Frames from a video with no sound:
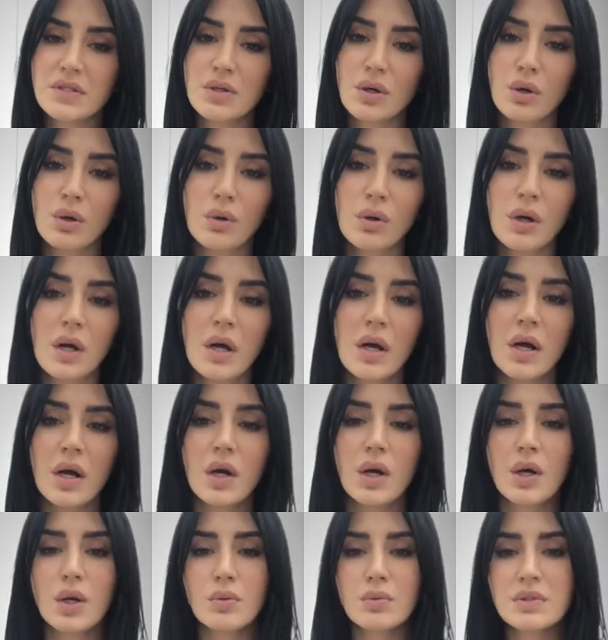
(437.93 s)
So
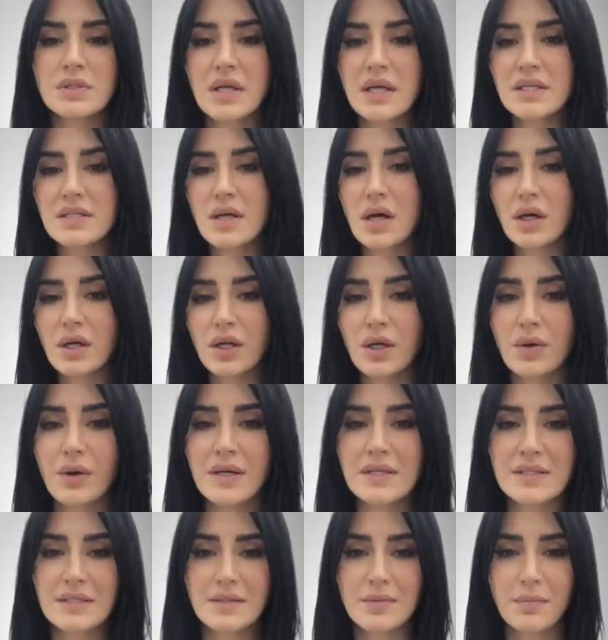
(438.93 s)
it was nice talking to you
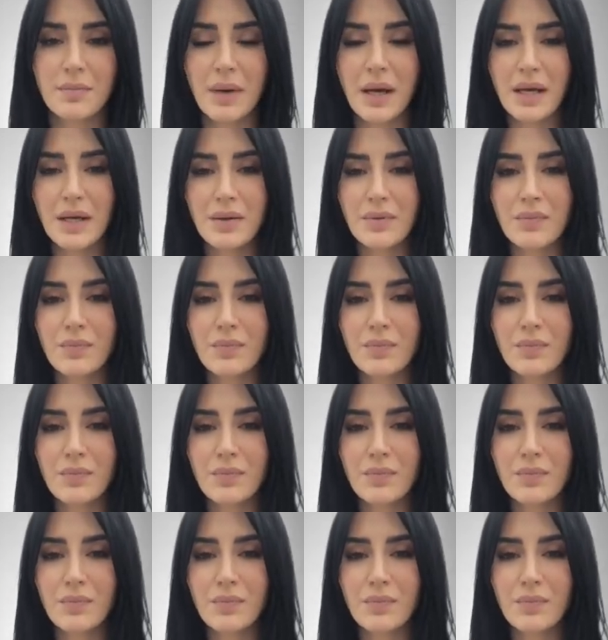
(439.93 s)
guys. Bye.